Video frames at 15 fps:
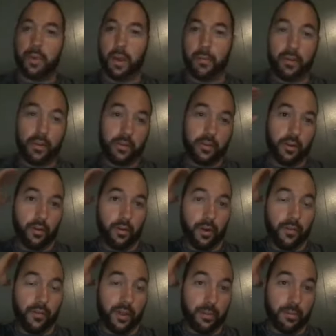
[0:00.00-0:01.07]
I bet you know
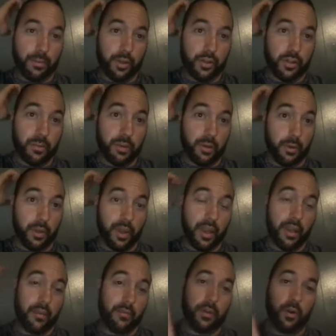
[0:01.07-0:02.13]
I've had the pleasure to be able to
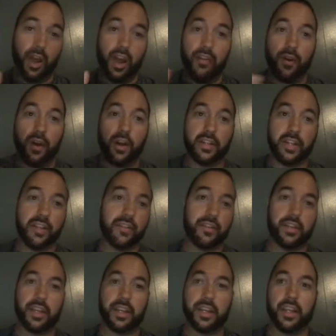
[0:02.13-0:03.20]
hit you know have on Dathan
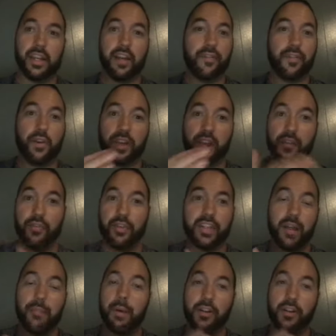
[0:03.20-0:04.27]
Hickey, and I feel like every
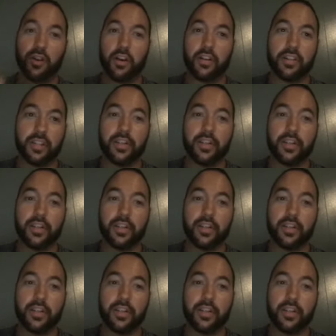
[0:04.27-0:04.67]
time I talk to